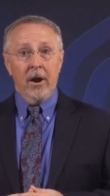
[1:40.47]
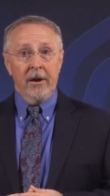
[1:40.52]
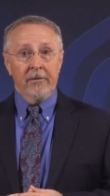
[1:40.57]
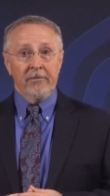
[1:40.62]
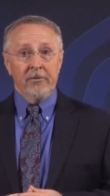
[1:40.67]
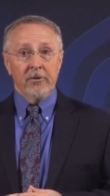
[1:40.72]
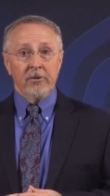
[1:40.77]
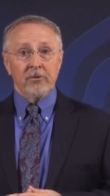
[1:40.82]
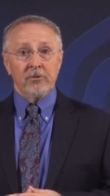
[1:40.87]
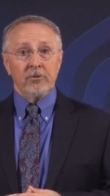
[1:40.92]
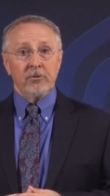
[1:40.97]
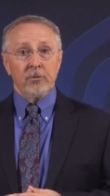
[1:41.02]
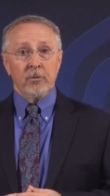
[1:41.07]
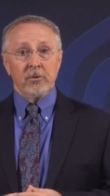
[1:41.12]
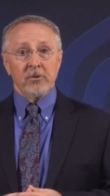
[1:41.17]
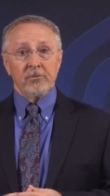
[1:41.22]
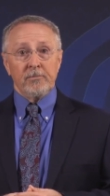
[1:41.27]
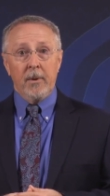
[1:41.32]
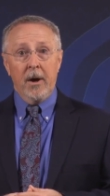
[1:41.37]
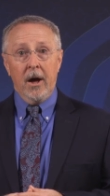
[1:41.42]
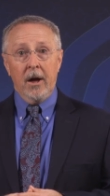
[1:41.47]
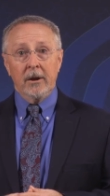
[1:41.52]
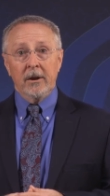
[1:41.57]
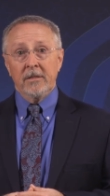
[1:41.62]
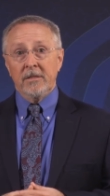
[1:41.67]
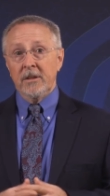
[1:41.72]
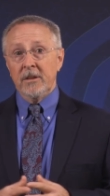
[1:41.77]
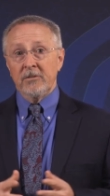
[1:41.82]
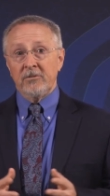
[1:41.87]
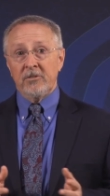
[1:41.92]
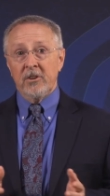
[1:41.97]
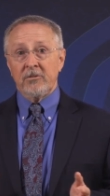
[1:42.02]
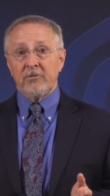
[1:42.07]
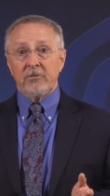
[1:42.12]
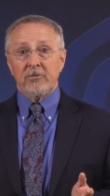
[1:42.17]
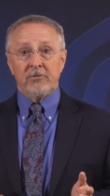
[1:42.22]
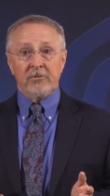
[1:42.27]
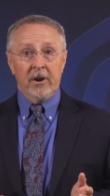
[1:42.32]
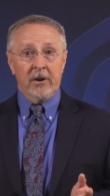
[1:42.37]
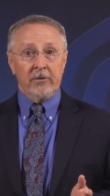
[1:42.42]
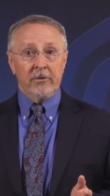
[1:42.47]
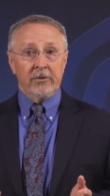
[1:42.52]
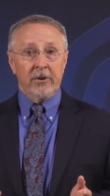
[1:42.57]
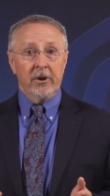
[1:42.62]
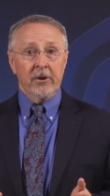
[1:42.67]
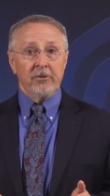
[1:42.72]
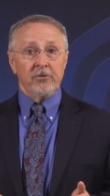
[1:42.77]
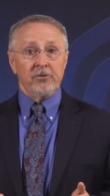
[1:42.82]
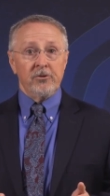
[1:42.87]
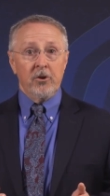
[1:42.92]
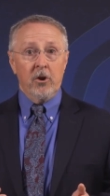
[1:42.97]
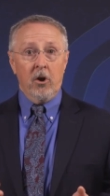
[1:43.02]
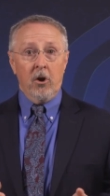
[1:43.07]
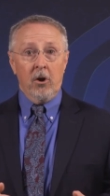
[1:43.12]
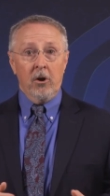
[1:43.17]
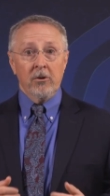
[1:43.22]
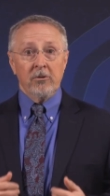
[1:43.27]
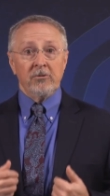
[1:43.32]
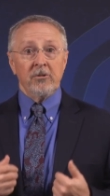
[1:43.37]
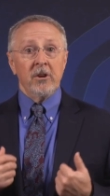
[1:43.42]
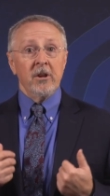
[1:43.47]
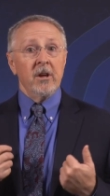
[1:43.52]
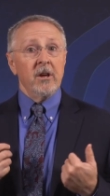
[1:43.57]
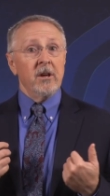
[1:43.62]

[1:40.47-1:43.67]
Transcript: efforts to respond to the Assistant Secretary's charge